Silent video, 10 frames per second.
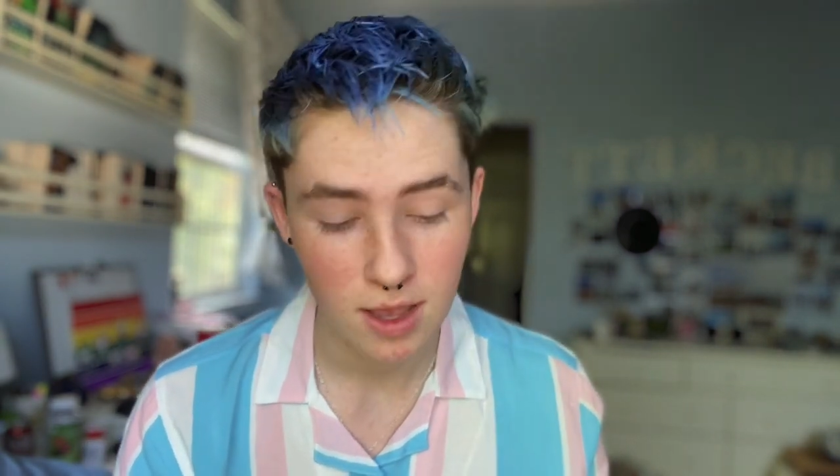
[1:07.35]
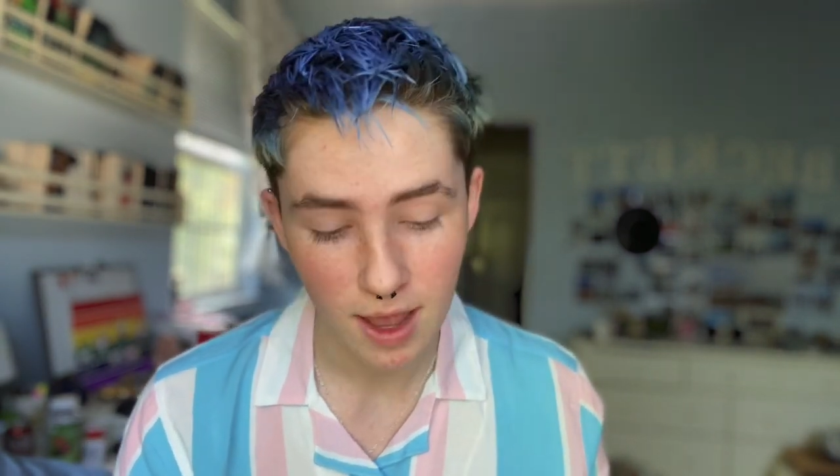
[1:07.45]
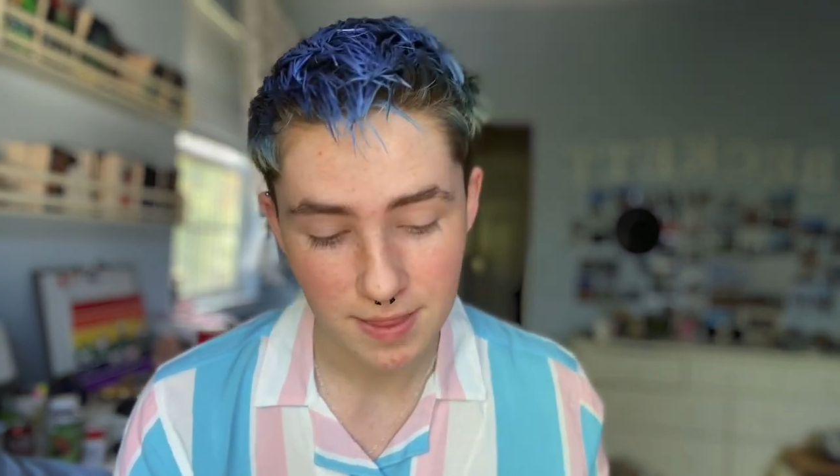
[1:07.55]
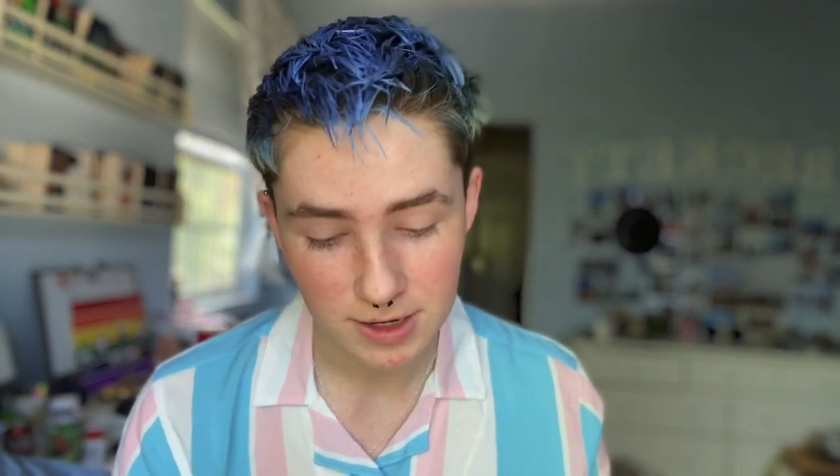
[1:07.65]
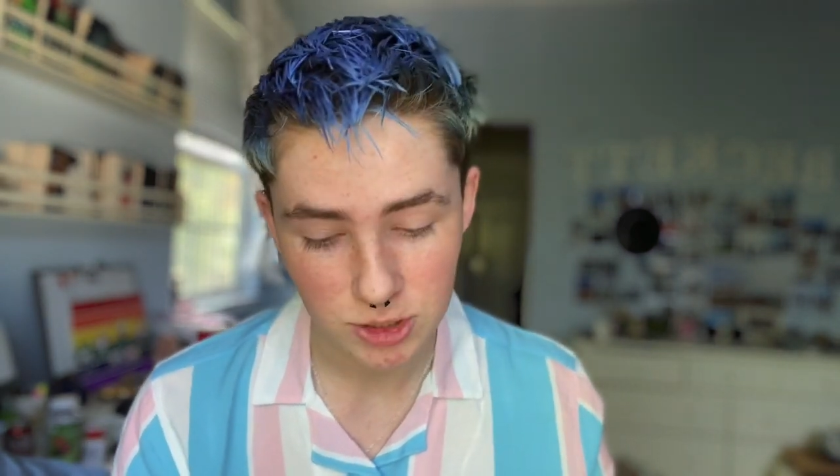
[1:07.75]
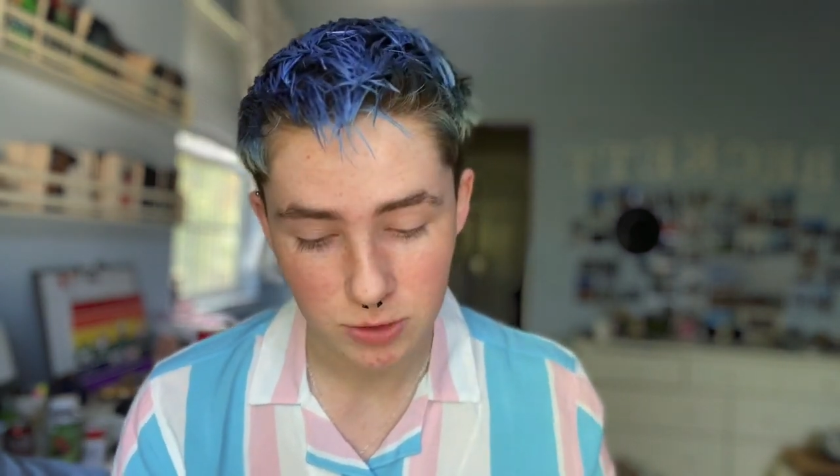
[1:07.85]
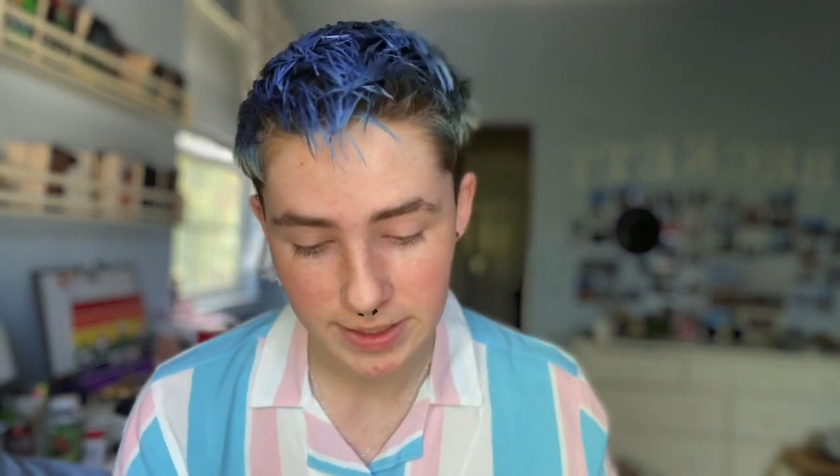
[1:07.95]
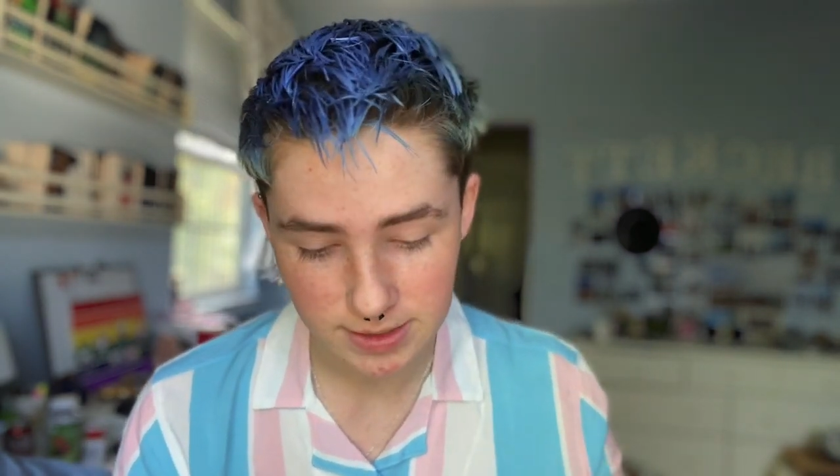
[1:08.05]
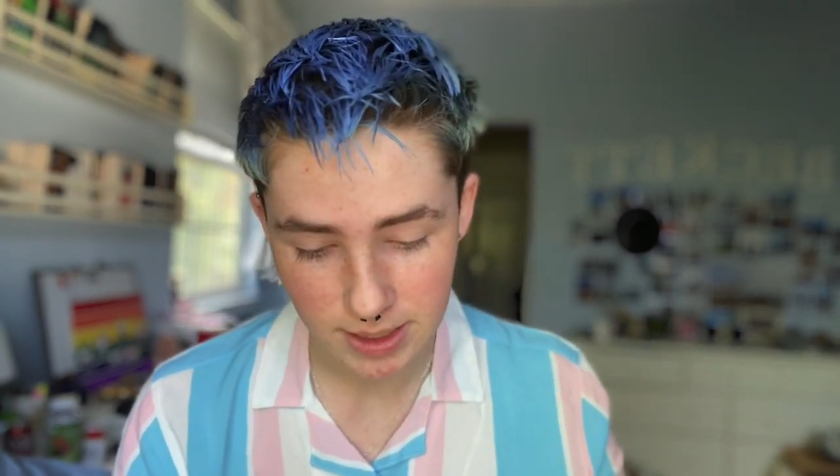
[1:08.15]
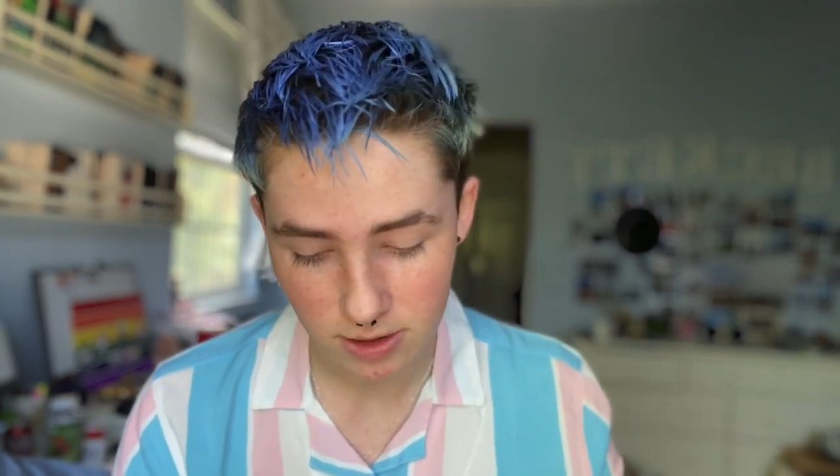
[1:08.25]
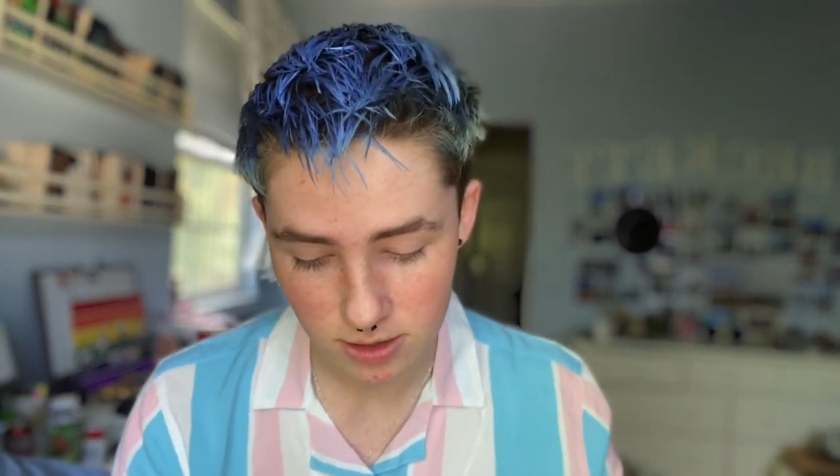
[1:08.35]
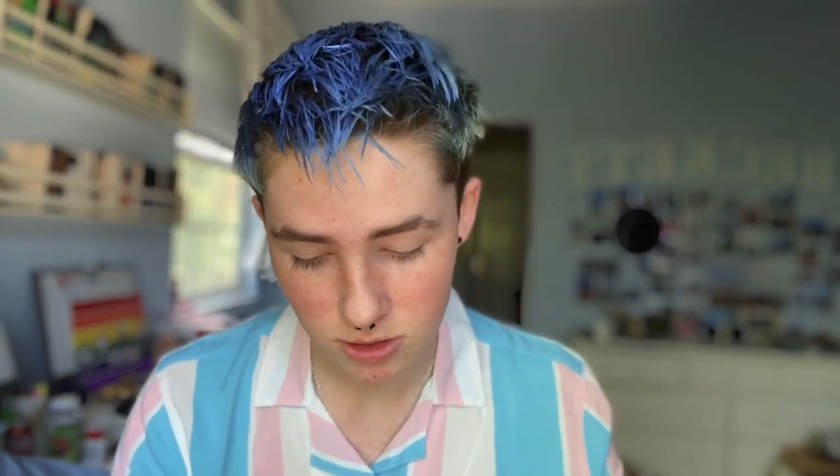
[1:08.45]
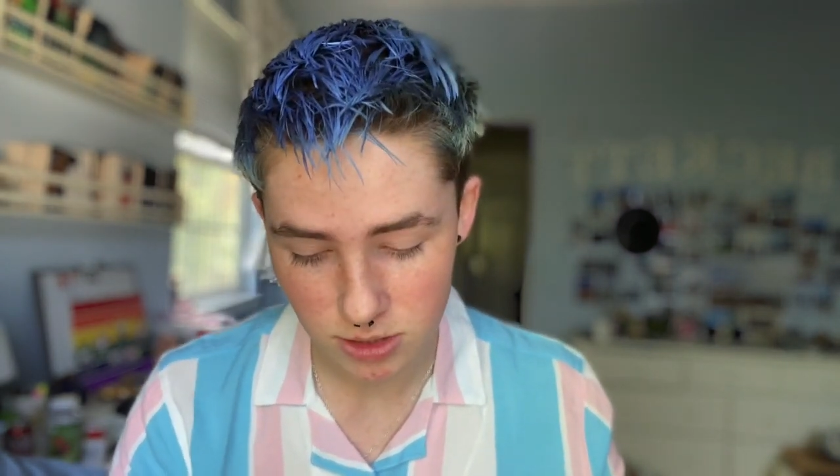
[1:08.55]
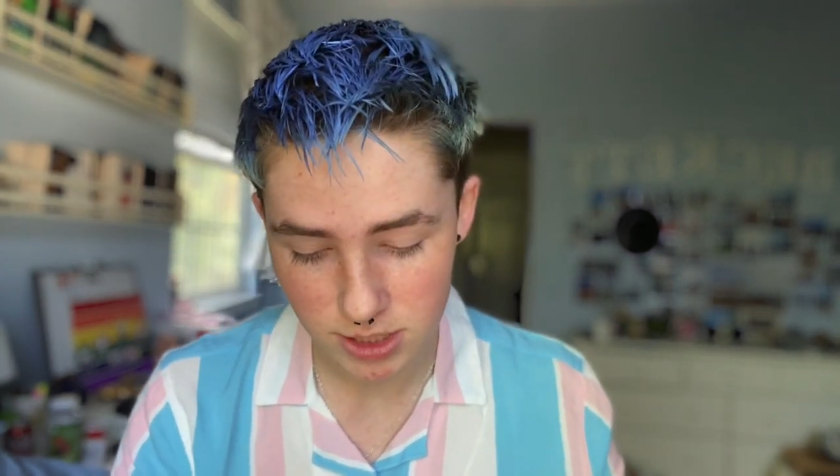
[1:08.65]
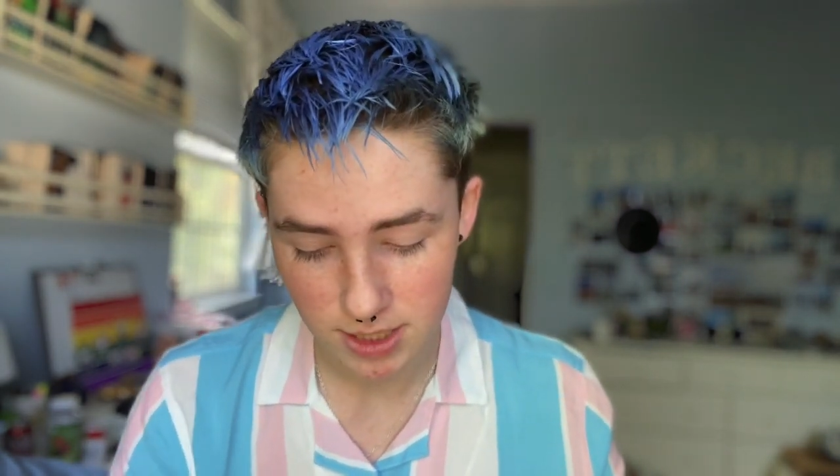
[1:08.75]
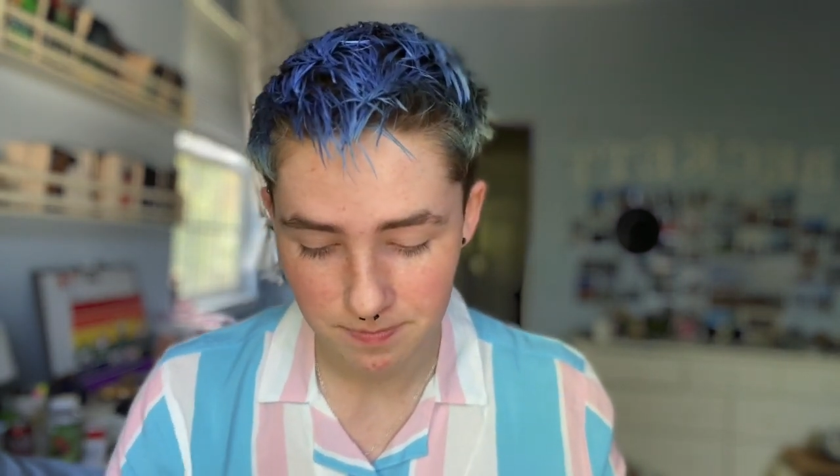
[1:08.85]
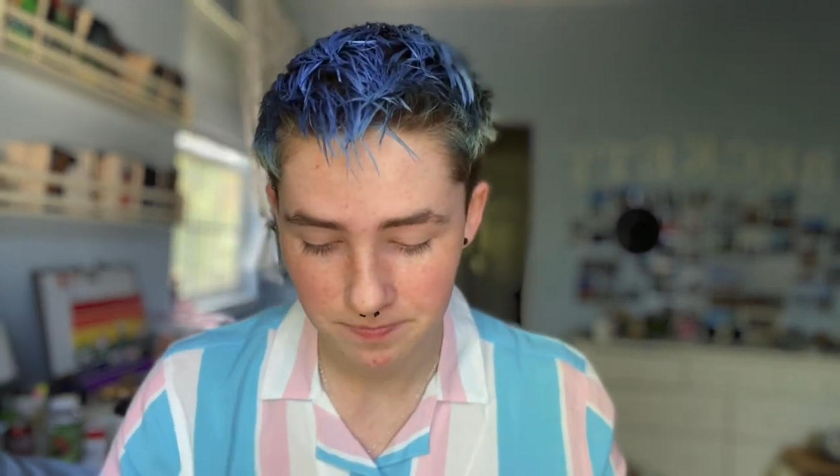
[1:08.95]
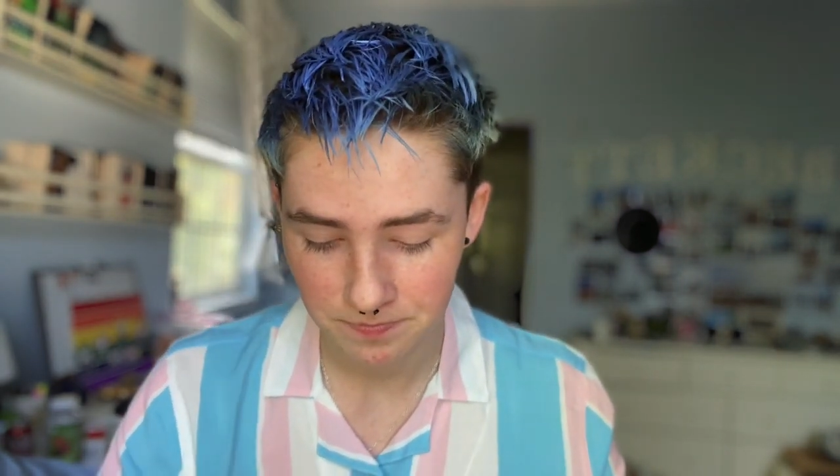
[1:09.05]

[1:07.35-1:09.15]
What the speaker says: And then 2 weeks later, I started T.